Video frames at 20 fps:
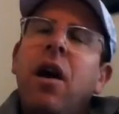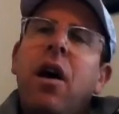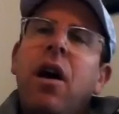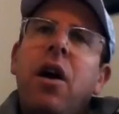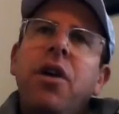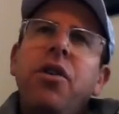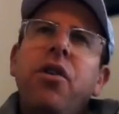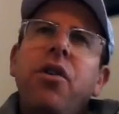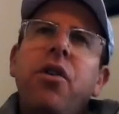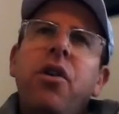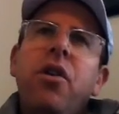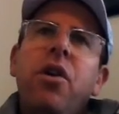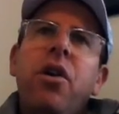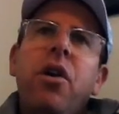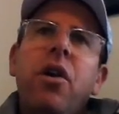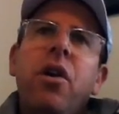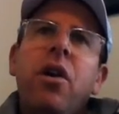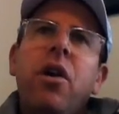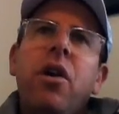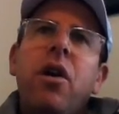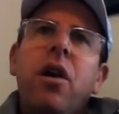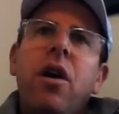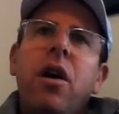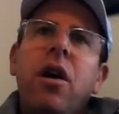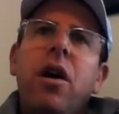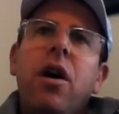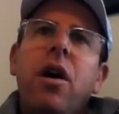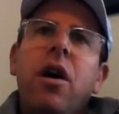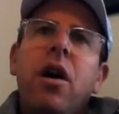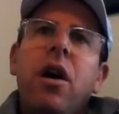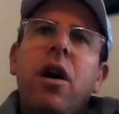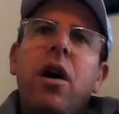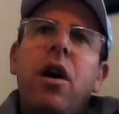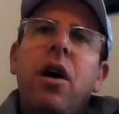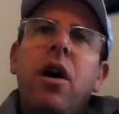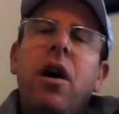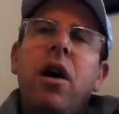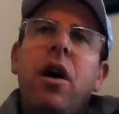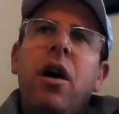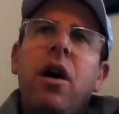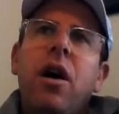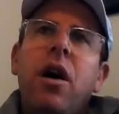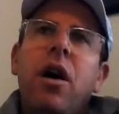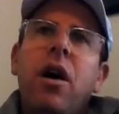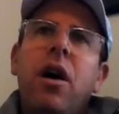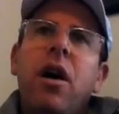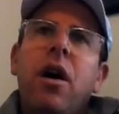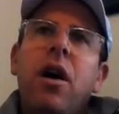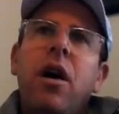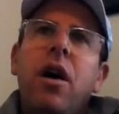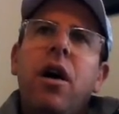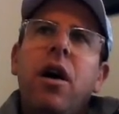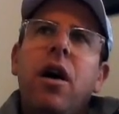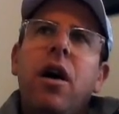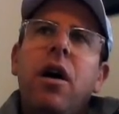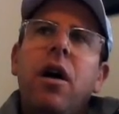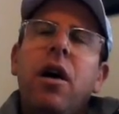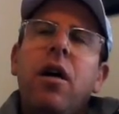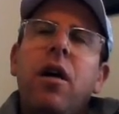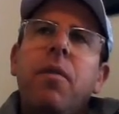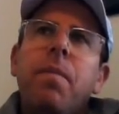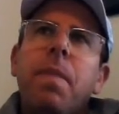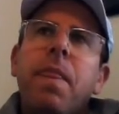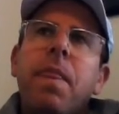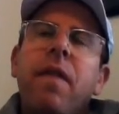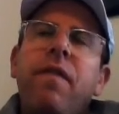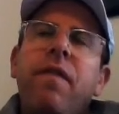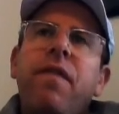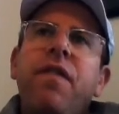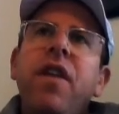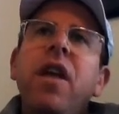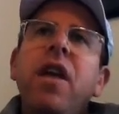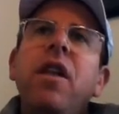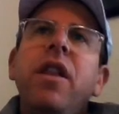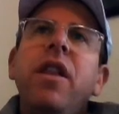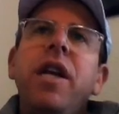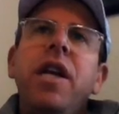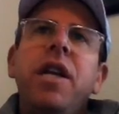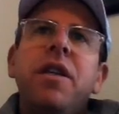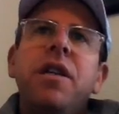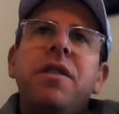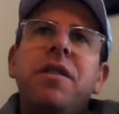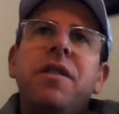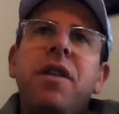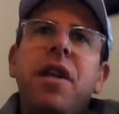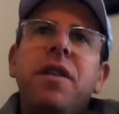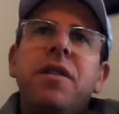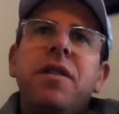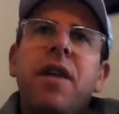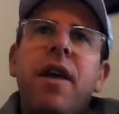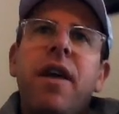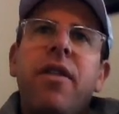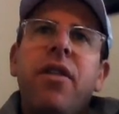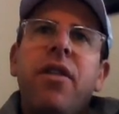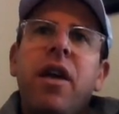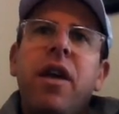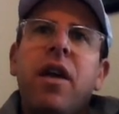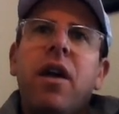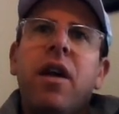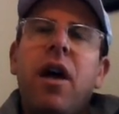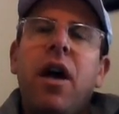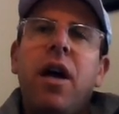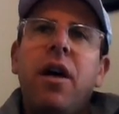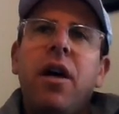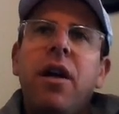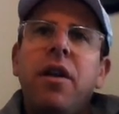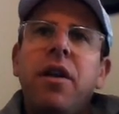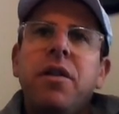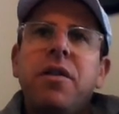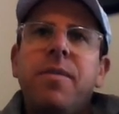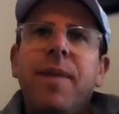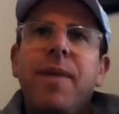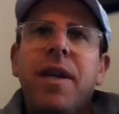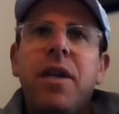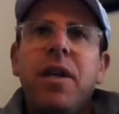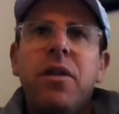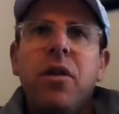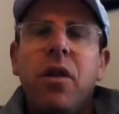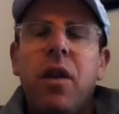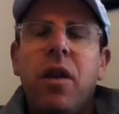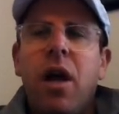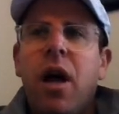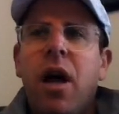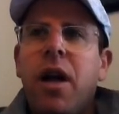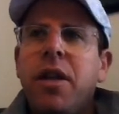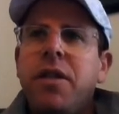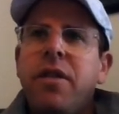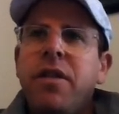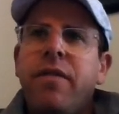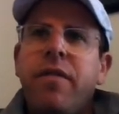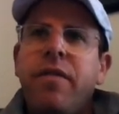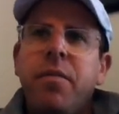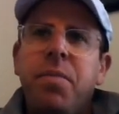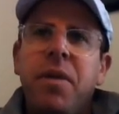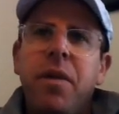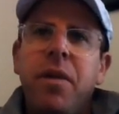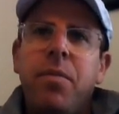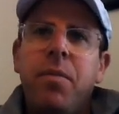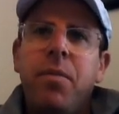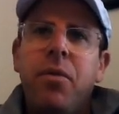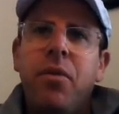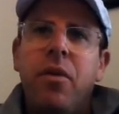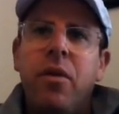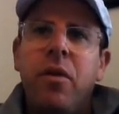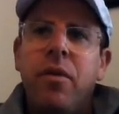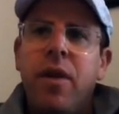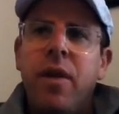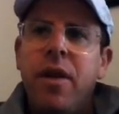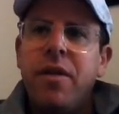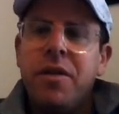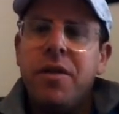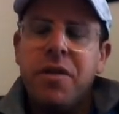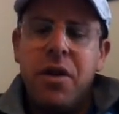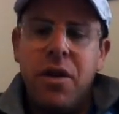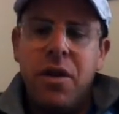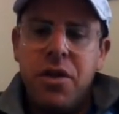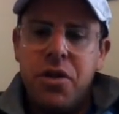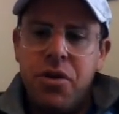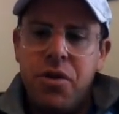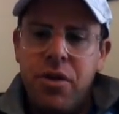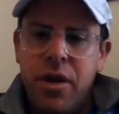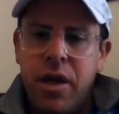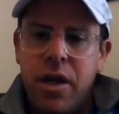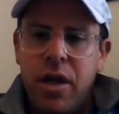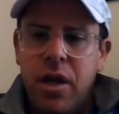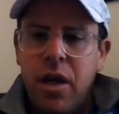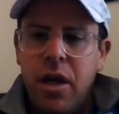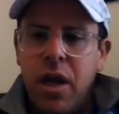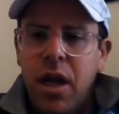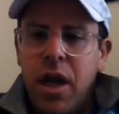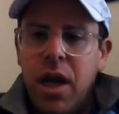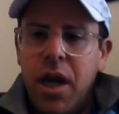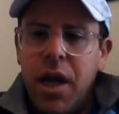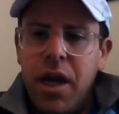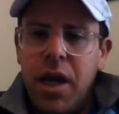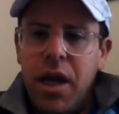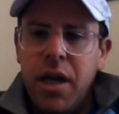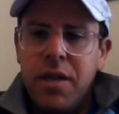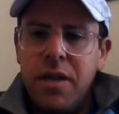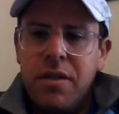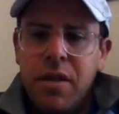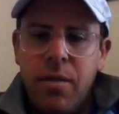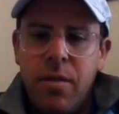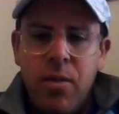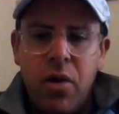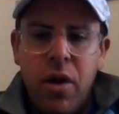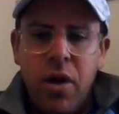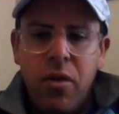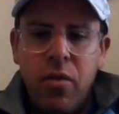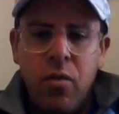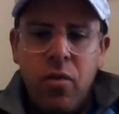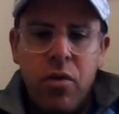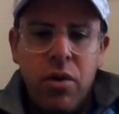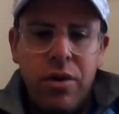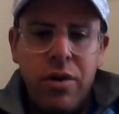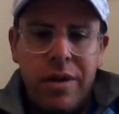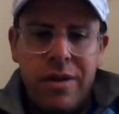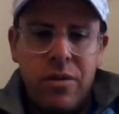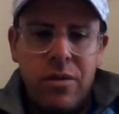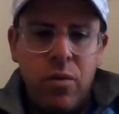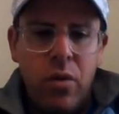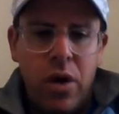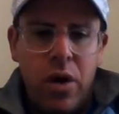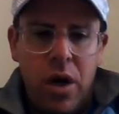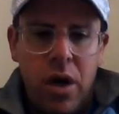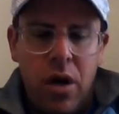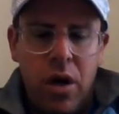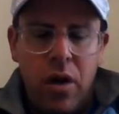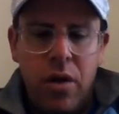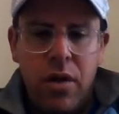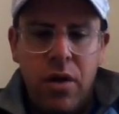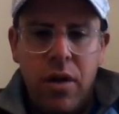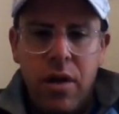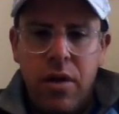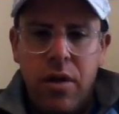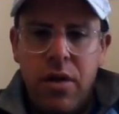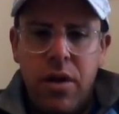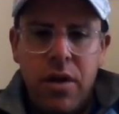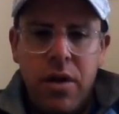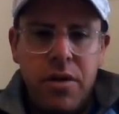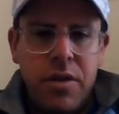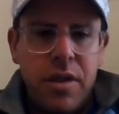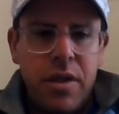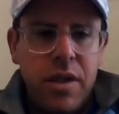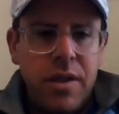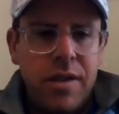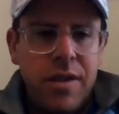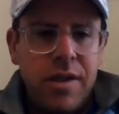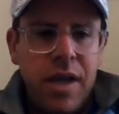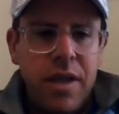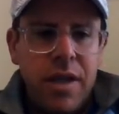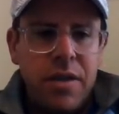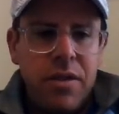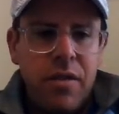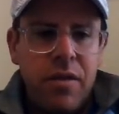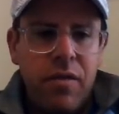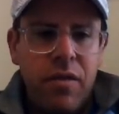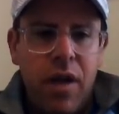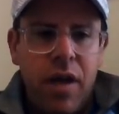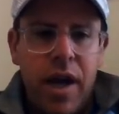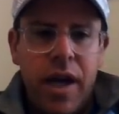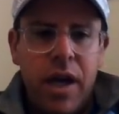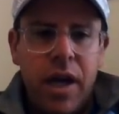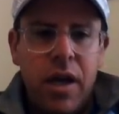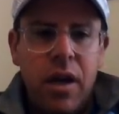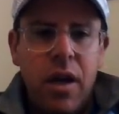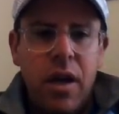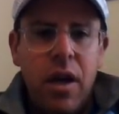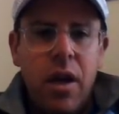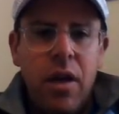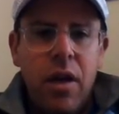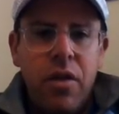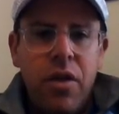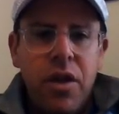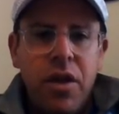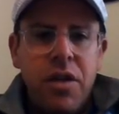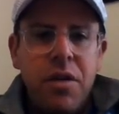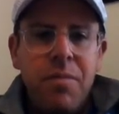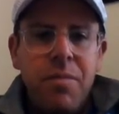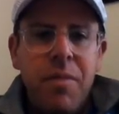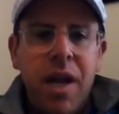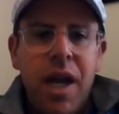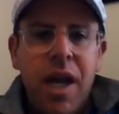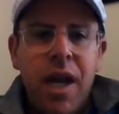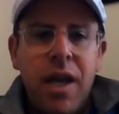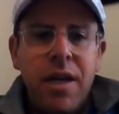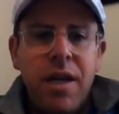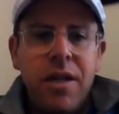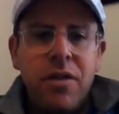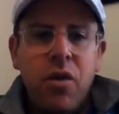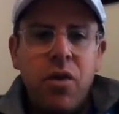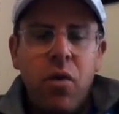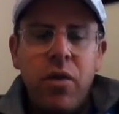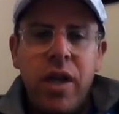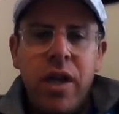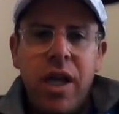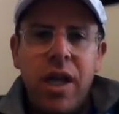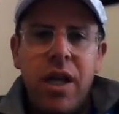under uh, feeling a sense, I think, in speaking to a lot of different people around this country and some around the world as well, there's this sense of like the demand is only